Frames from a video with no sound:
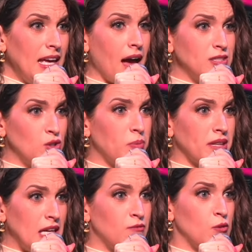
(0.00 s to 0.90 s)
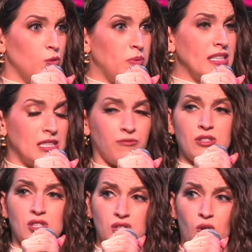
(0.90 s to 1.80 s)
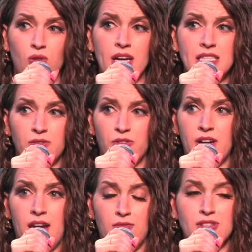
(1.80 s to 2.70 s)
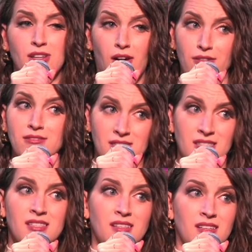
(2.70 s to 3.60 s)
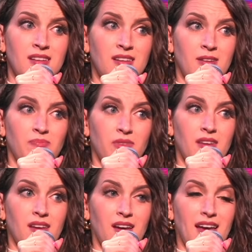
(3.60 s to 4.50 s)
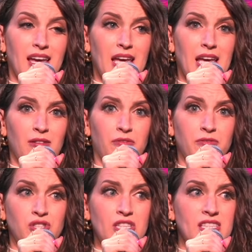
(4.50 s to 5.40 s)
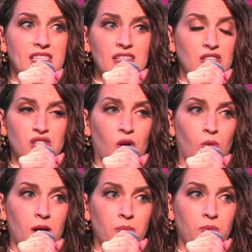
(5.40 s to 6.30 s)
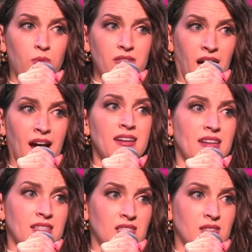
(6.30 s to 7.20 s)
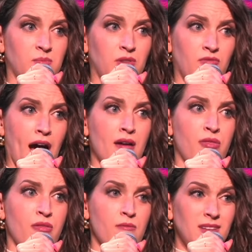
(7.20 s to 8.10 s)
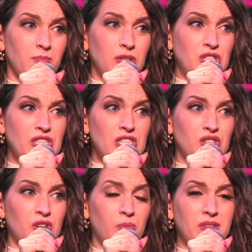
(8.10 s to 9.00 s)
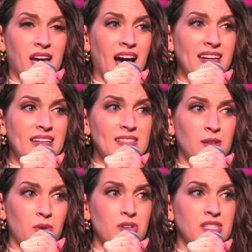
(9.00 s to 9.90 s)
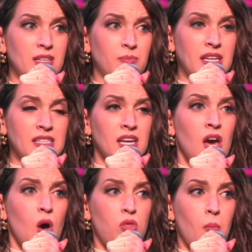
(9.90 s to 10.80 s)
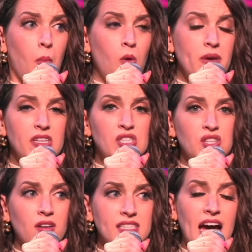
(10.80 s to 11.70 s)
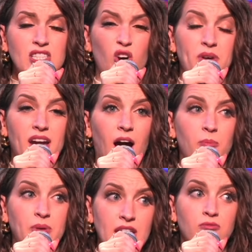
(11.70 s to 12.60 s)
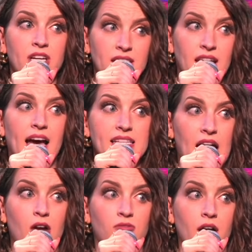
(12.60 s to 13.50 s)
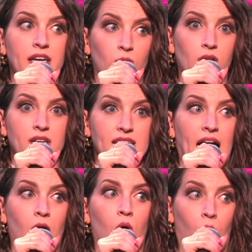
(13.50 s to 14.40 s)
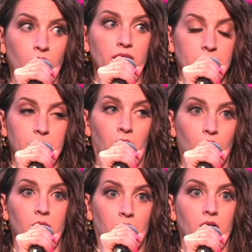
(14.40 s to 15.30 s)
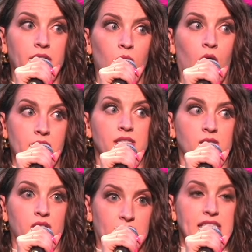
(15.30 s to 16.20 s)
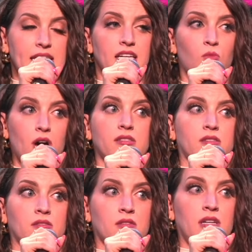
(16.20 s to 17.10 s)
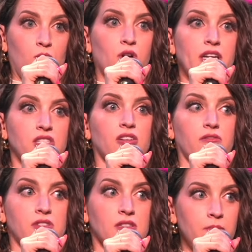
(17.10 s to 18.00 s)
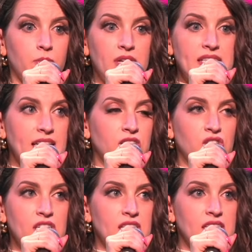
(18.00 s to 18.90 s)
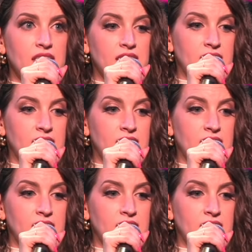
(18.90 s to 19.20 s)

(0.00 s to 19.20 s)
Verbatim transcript: I do believe it would be a different story, a different end result, if Jesus didn't show up with kindness, but wrath. But Jesus showed up with kindness and mercy, because the moment that Saul's eyes opened up, he realized how wrong he was and how horrible he was, the things he did was, and what he deserved. But instead, Jesus